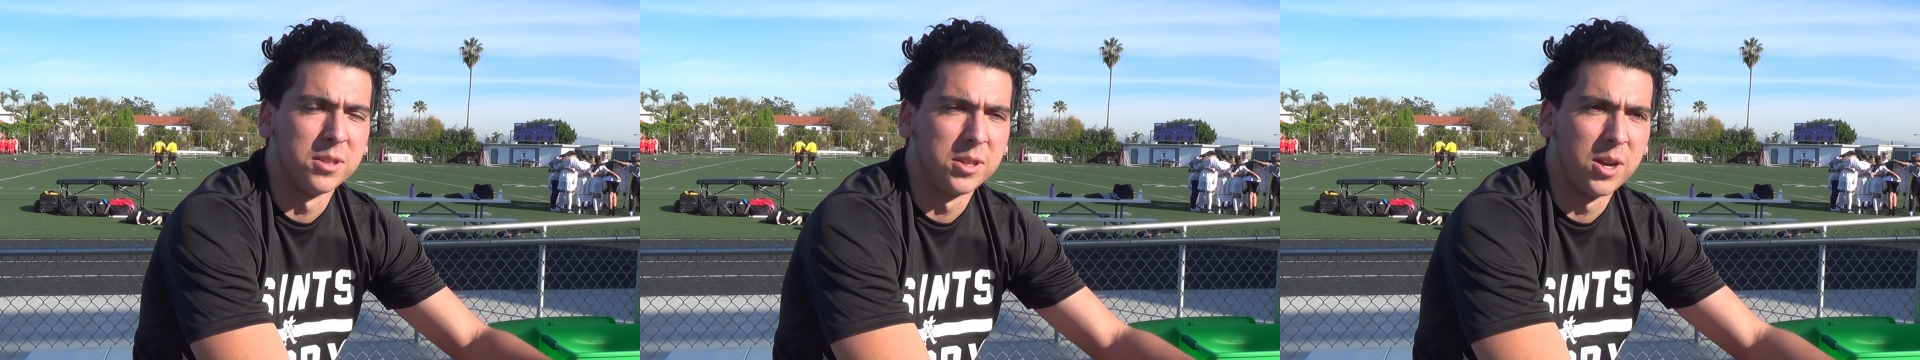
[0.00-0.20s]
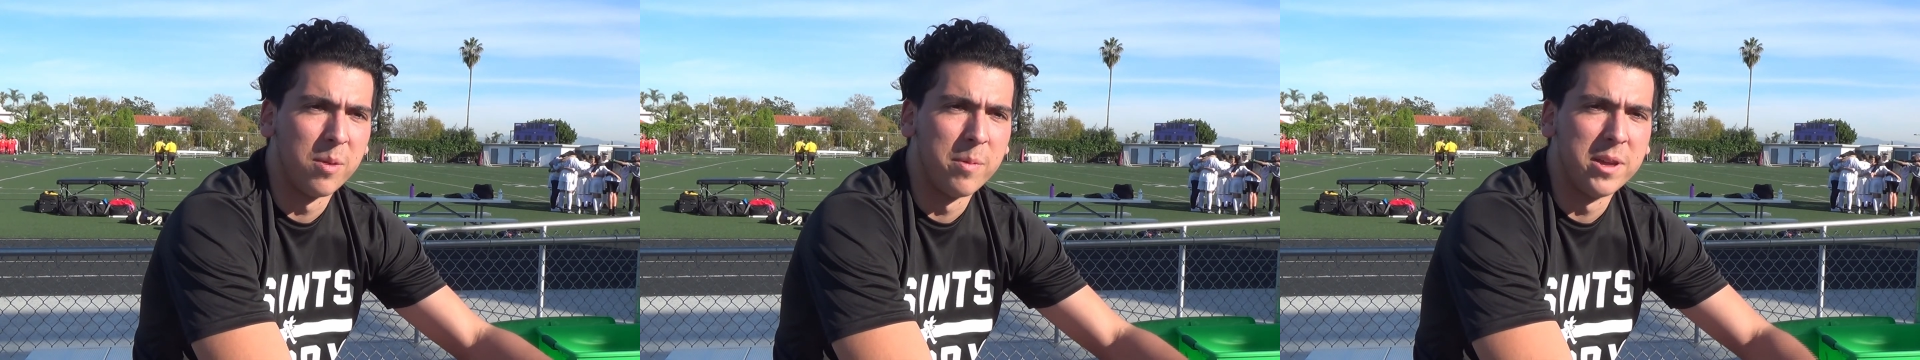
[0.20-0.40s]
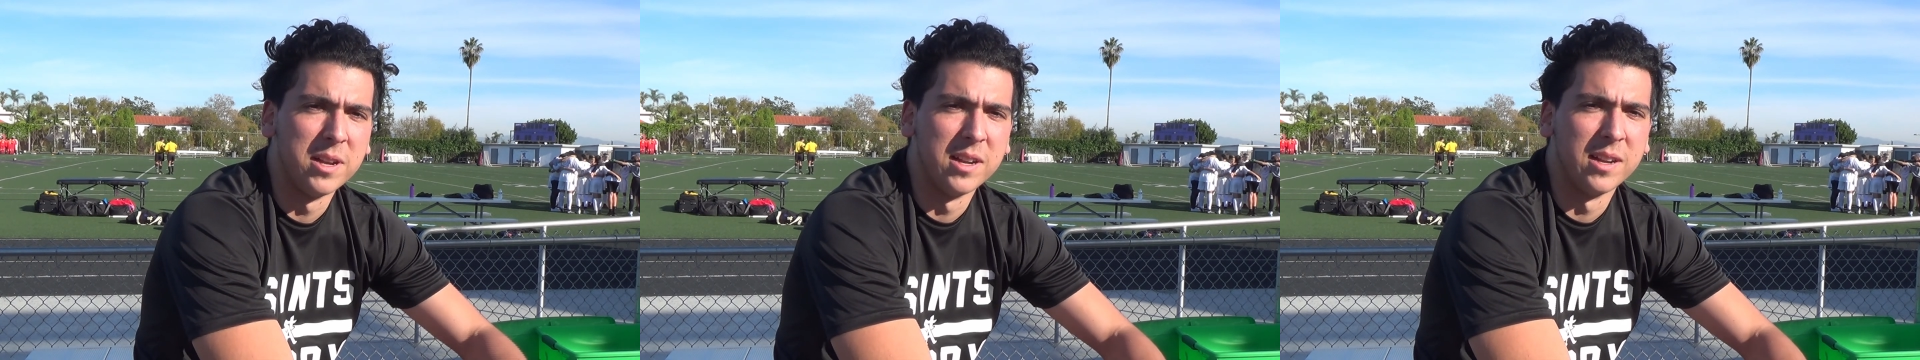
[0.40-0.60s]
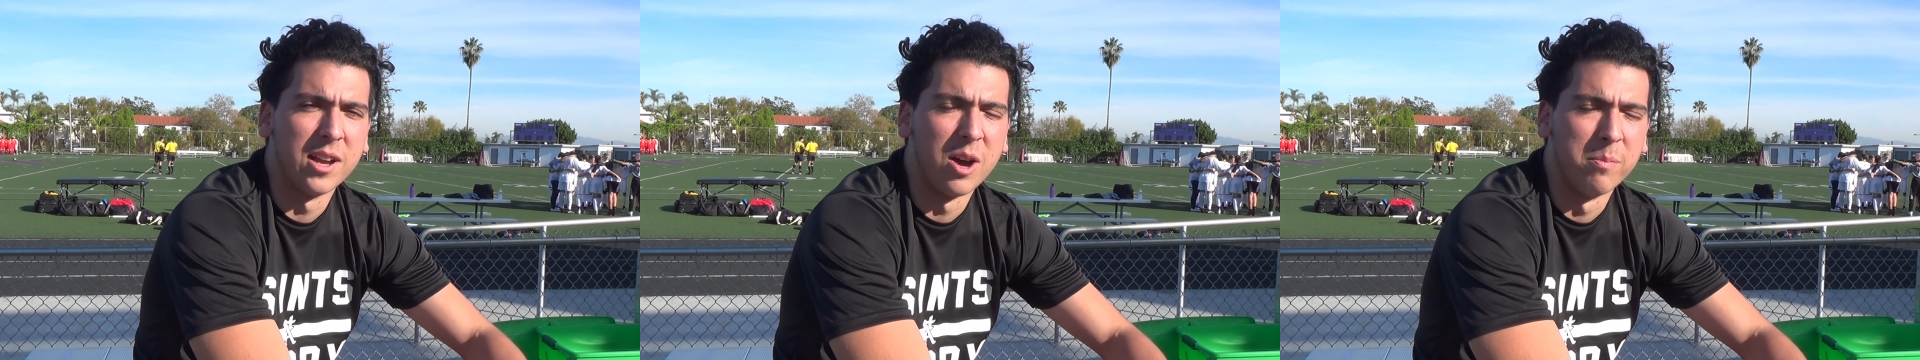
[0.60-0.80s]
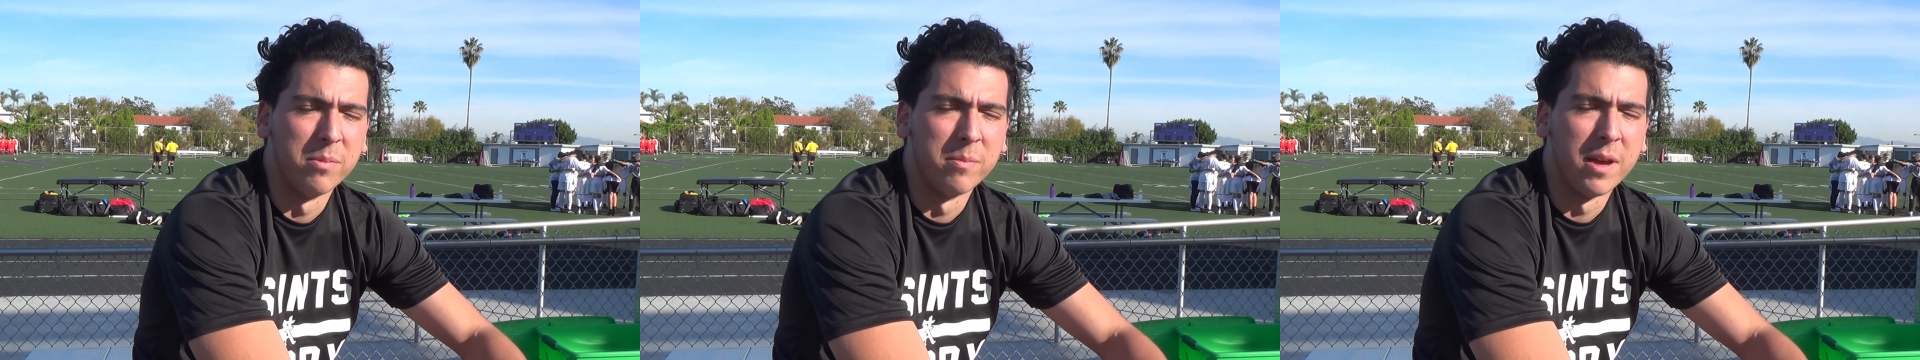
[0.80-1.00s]
come in and
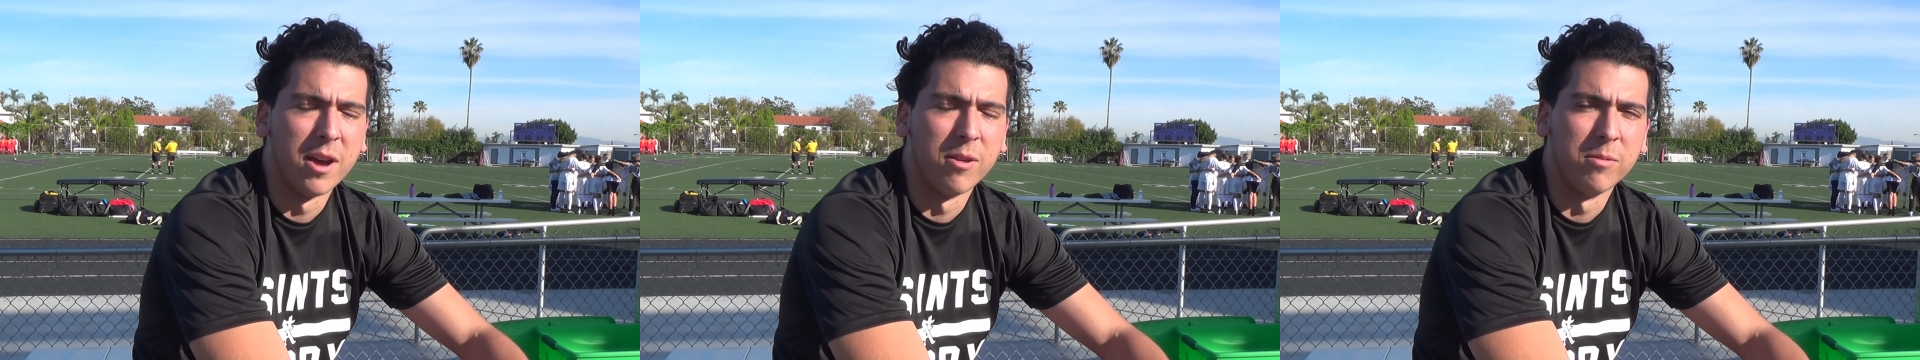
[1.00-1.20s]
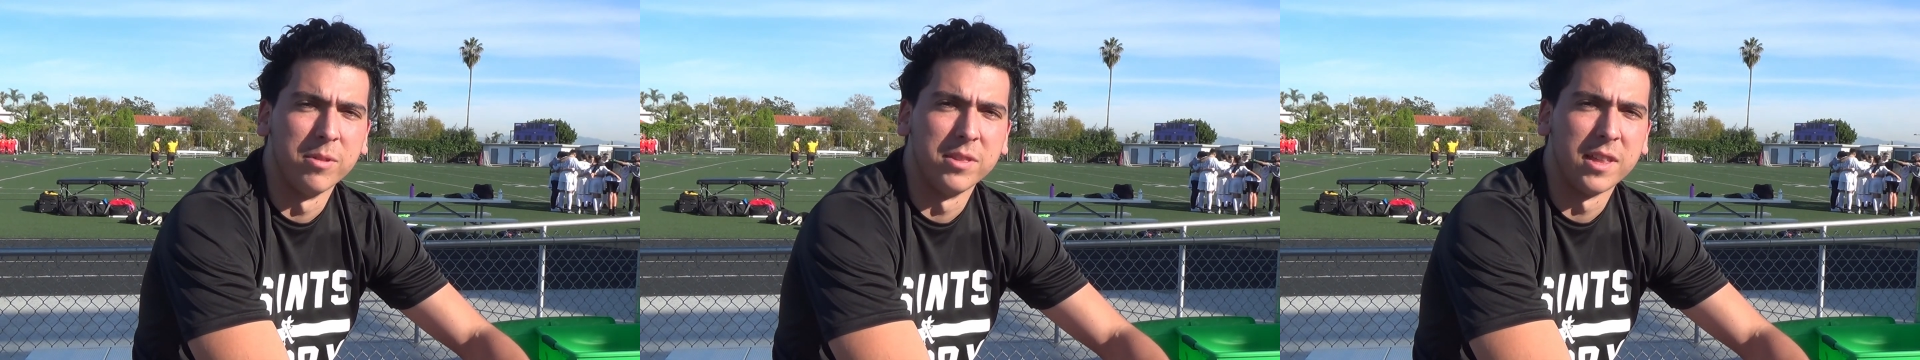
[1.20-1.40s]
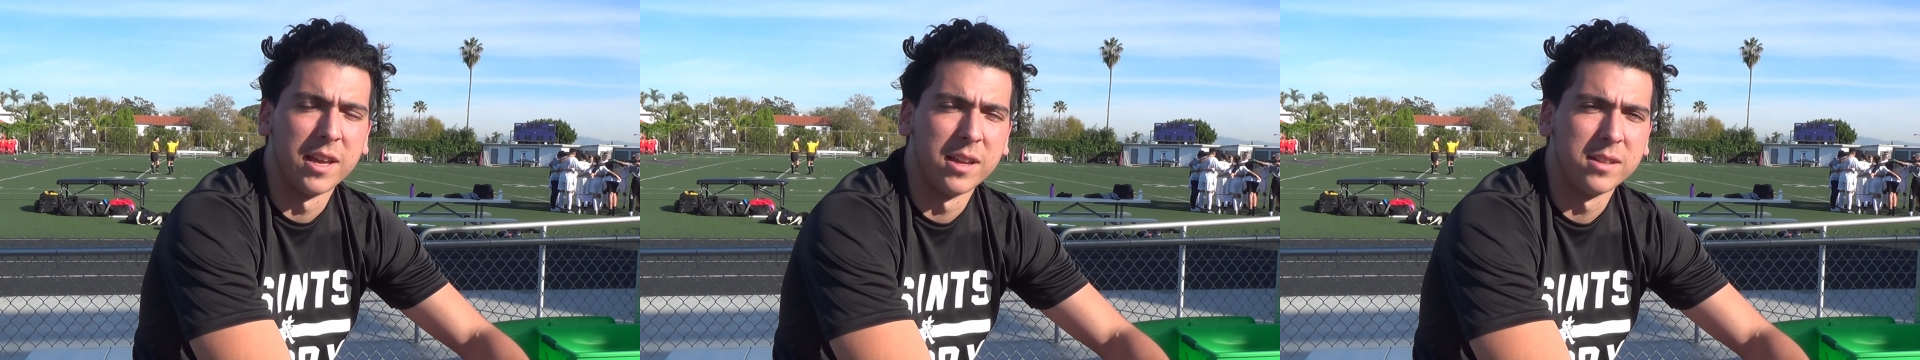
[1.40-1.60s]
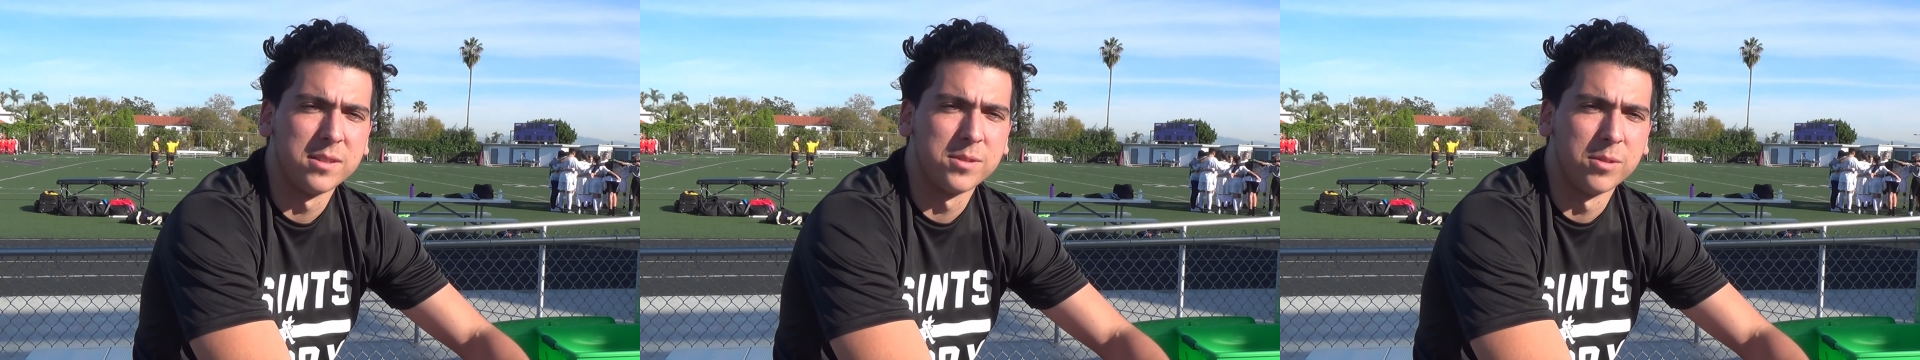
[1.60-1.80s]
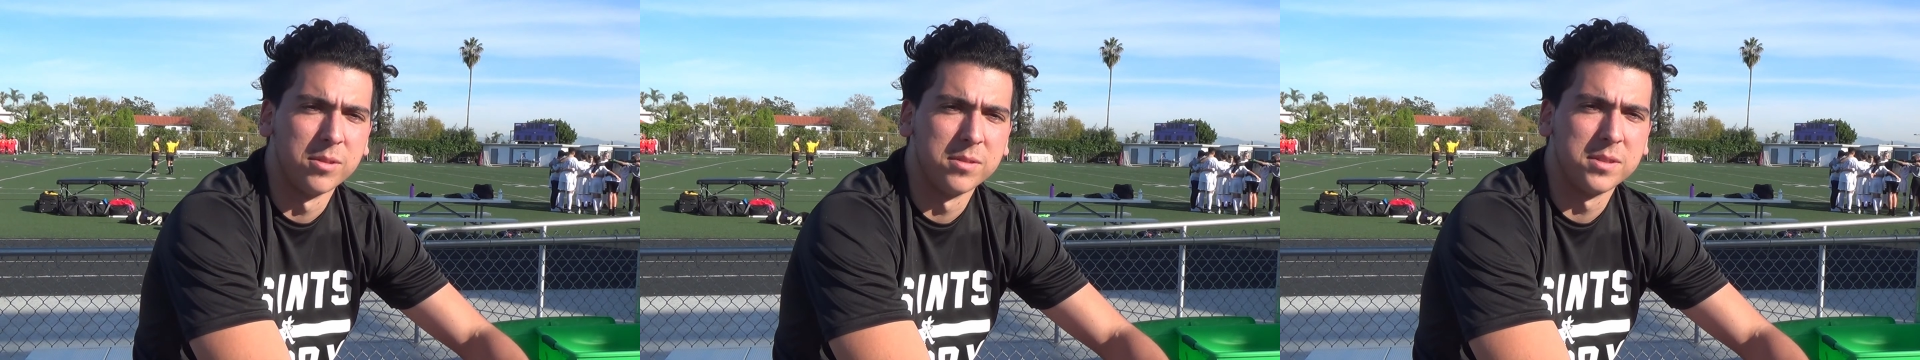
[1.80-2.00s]
help them out with that
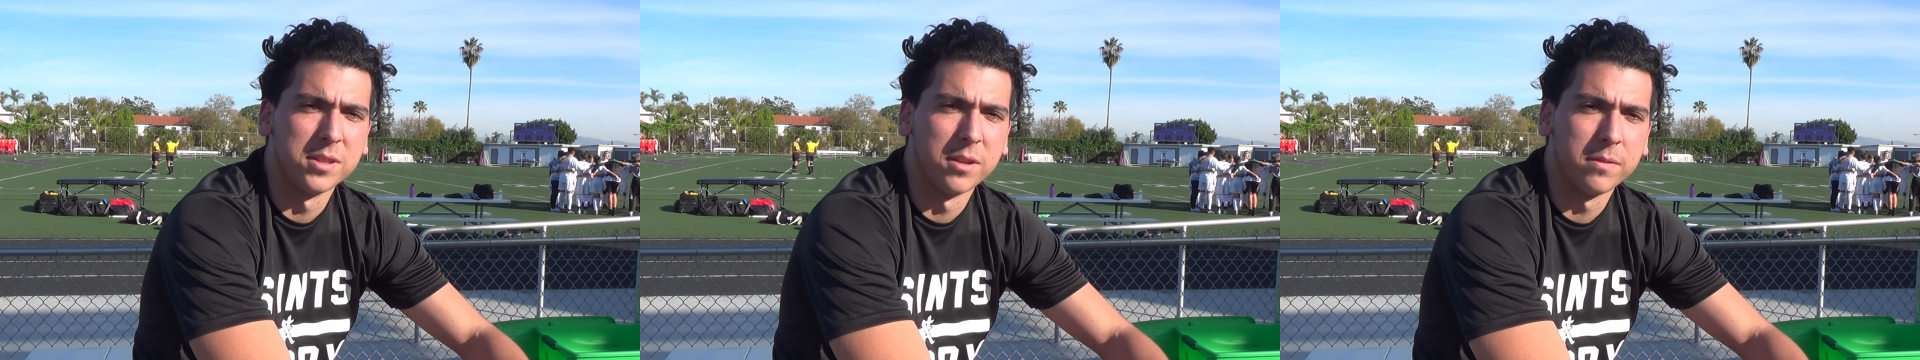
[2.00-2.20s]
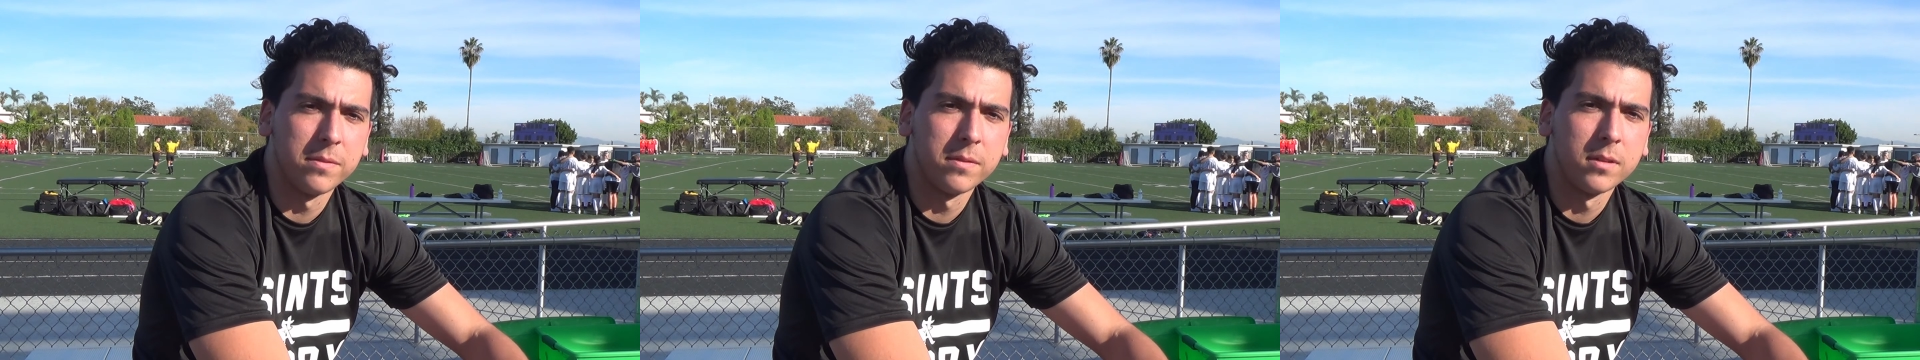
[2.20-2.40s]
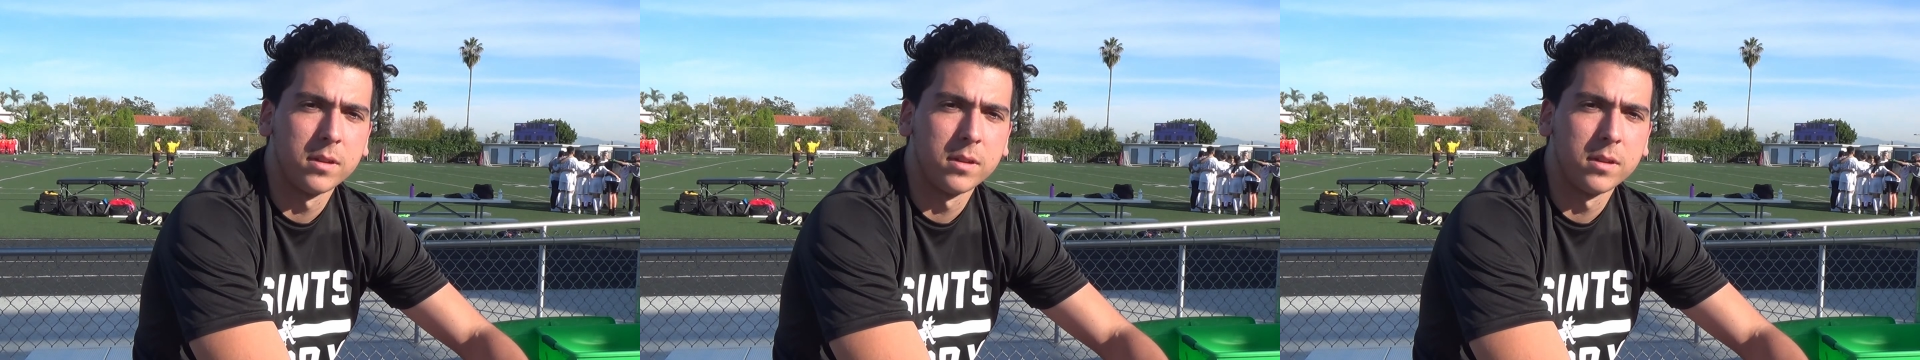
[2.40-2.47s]
sort of stuff.